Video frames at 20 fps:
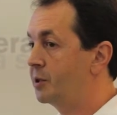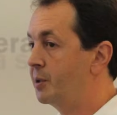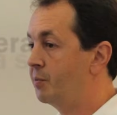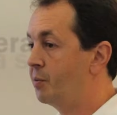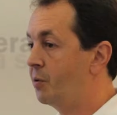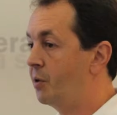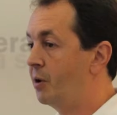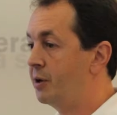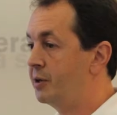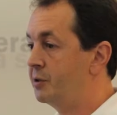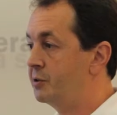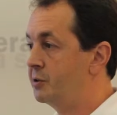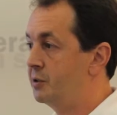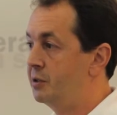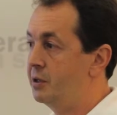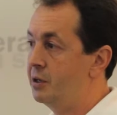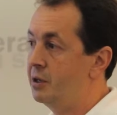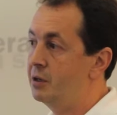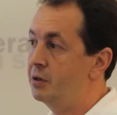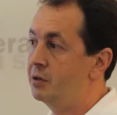
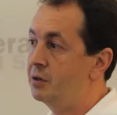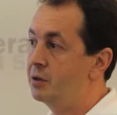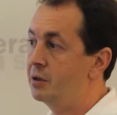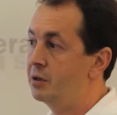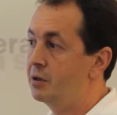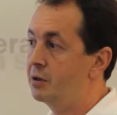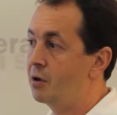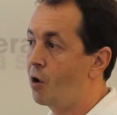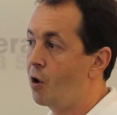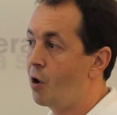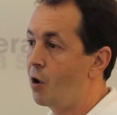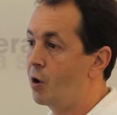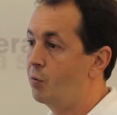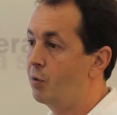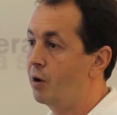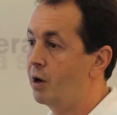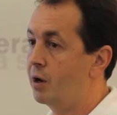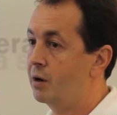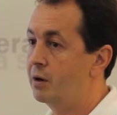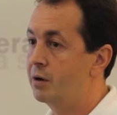comprise the
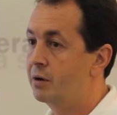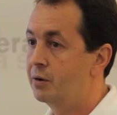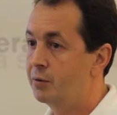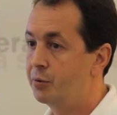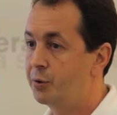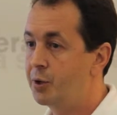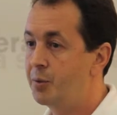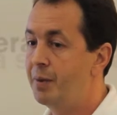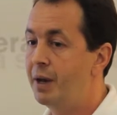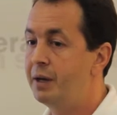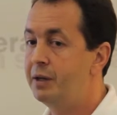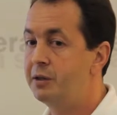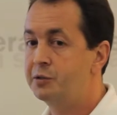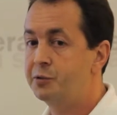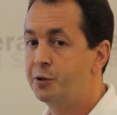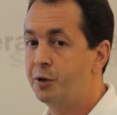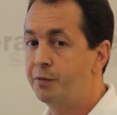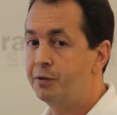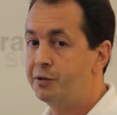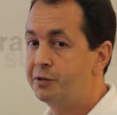hardware or the mating
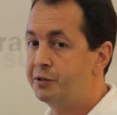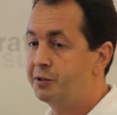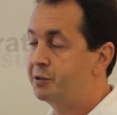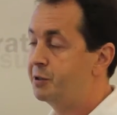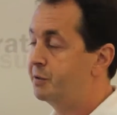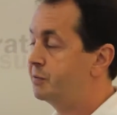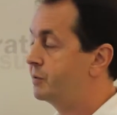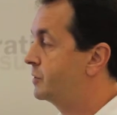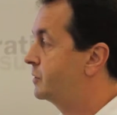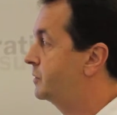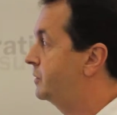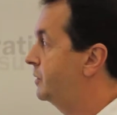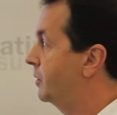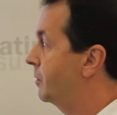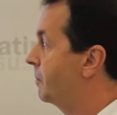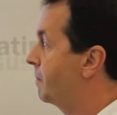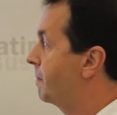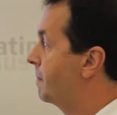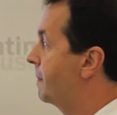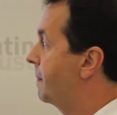surfaces of the
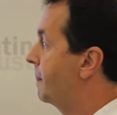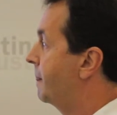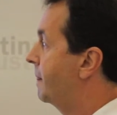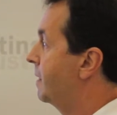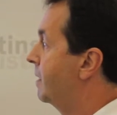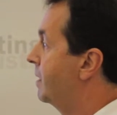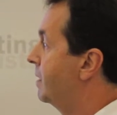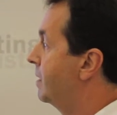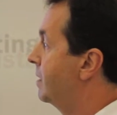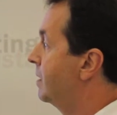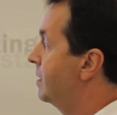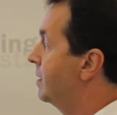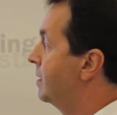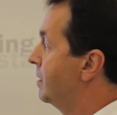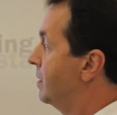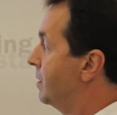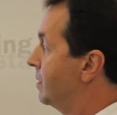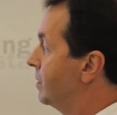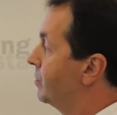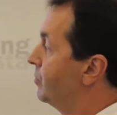seal.
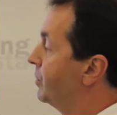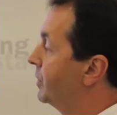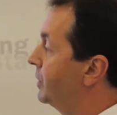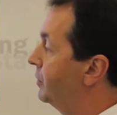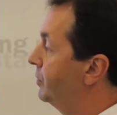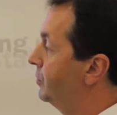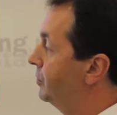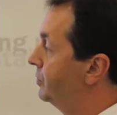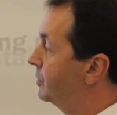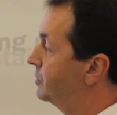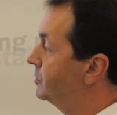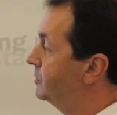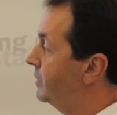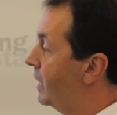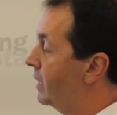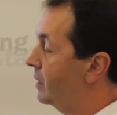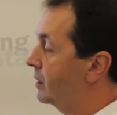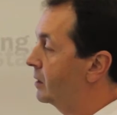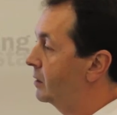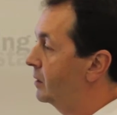We can do this
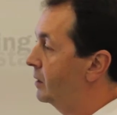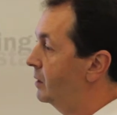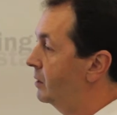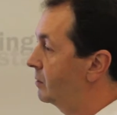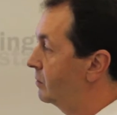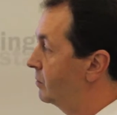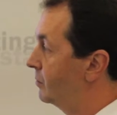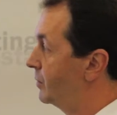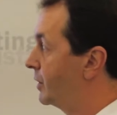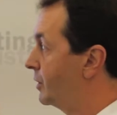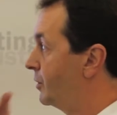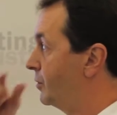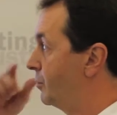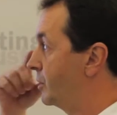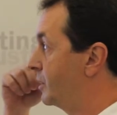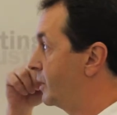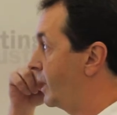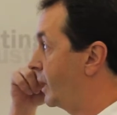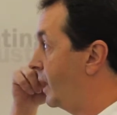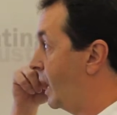statically, we can
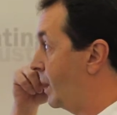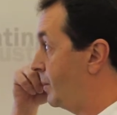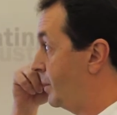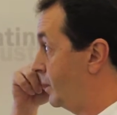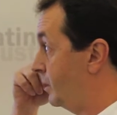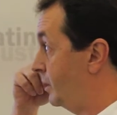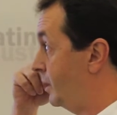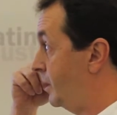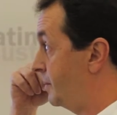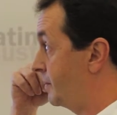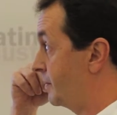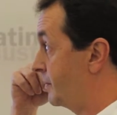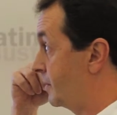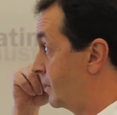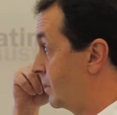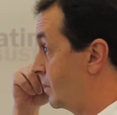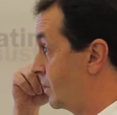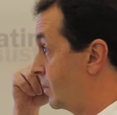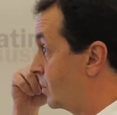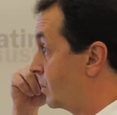do it dynamically,
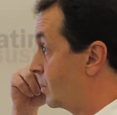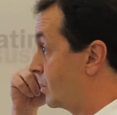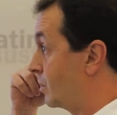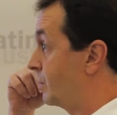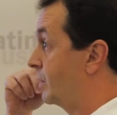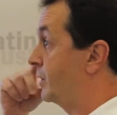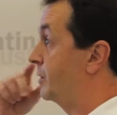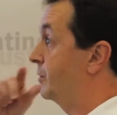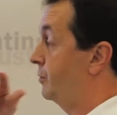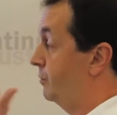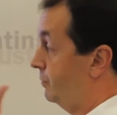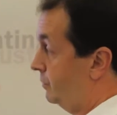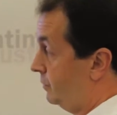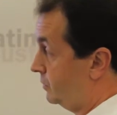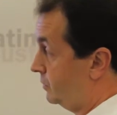we can do